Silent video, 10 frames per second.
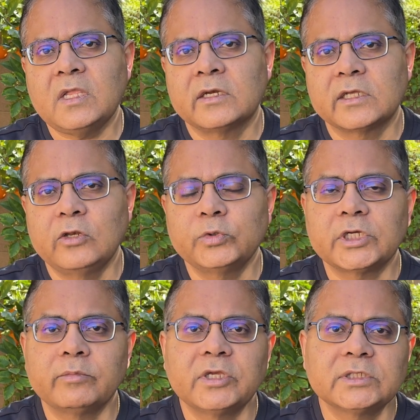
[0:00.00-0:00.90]
tell you
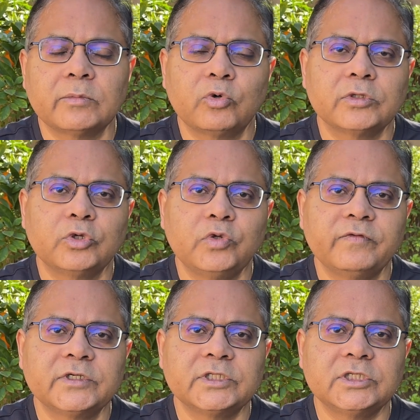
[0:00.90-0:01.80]
some things about the
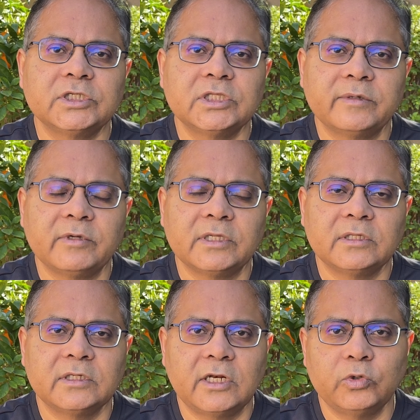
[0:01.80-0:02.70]
university, they may
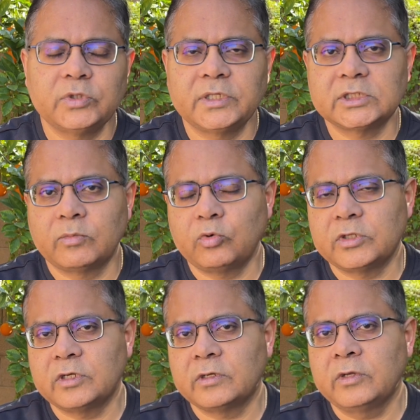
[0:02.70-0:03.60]
tell you things about
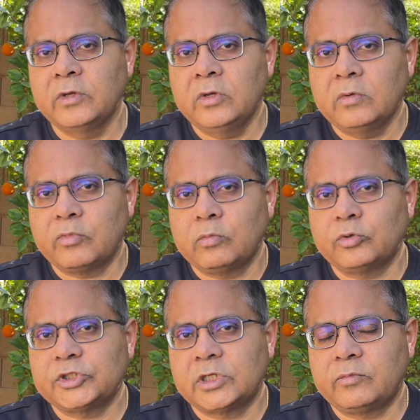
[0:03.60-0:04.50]
the
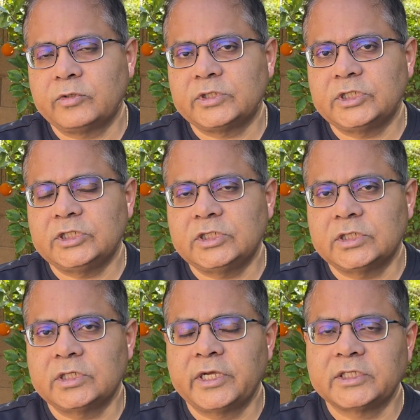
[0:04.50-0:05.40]
promotion
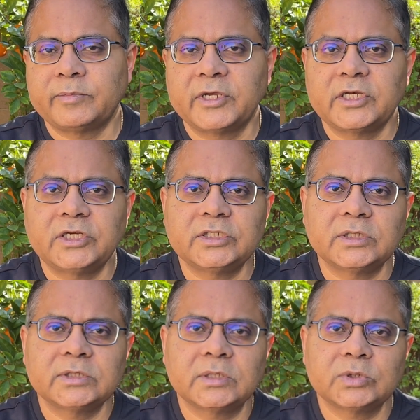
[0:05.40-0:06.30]
procedure,
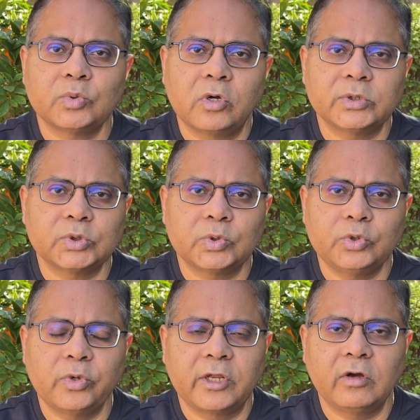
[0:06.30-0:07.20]
expectations, and so on. So
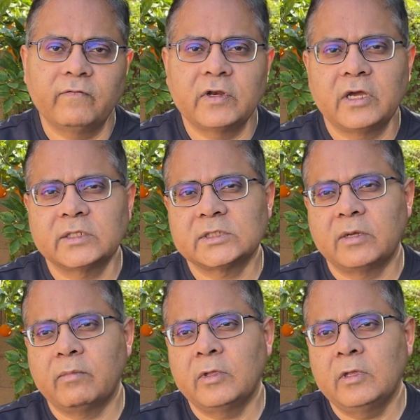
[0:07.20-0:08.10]
you can often ask
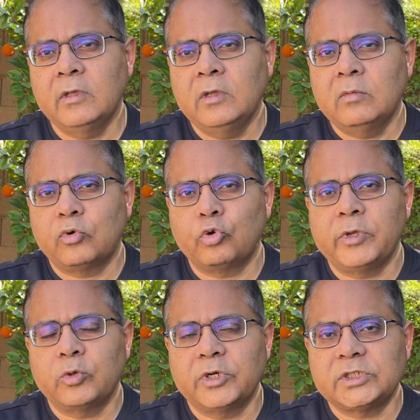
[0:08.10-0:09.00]
some
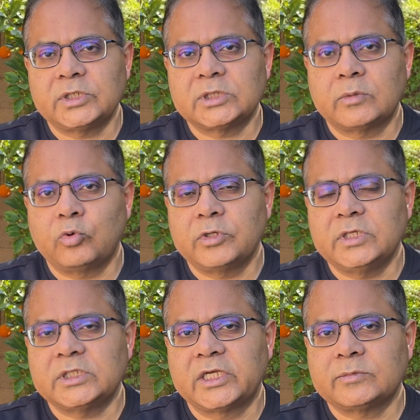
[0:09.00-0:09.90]
probing questions about
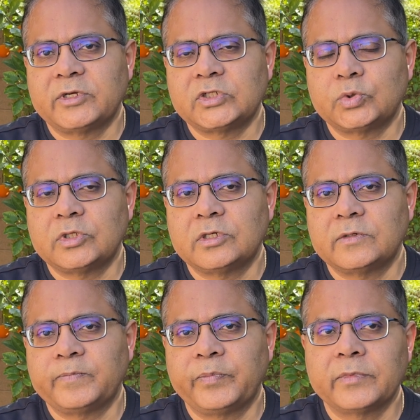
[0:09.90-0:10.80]
these aspects to
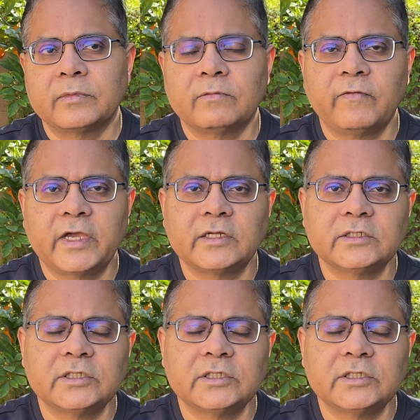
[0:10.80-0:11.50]
the faculty